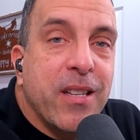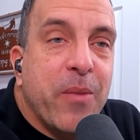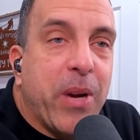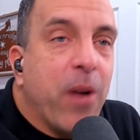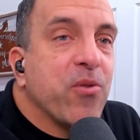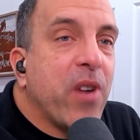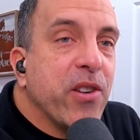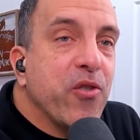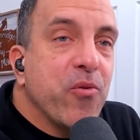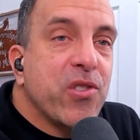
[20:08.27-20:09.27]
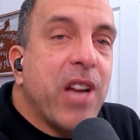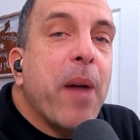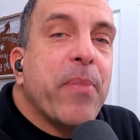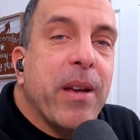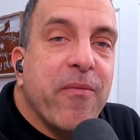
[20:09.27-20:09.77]
But I was trying to
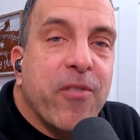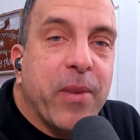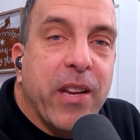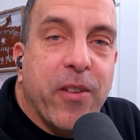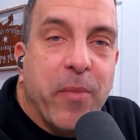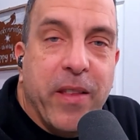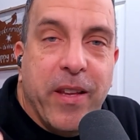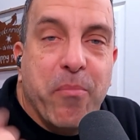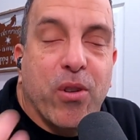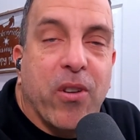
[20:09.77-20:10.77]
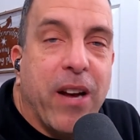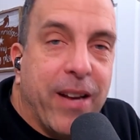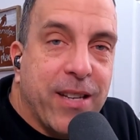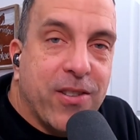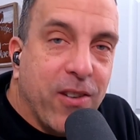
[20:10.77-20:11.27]
stop them from giving me the blurt out
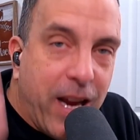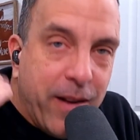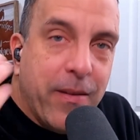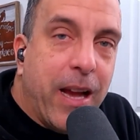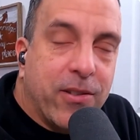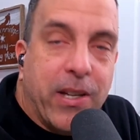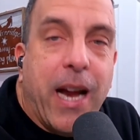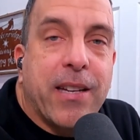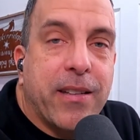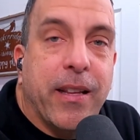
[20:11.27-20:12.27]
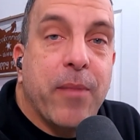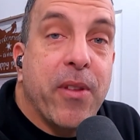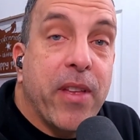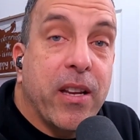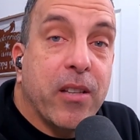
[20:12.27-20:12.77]
answer and actually asking them to
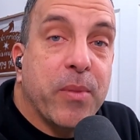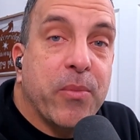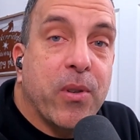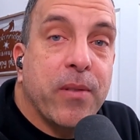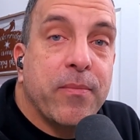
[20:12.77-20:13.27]
think a little bit more.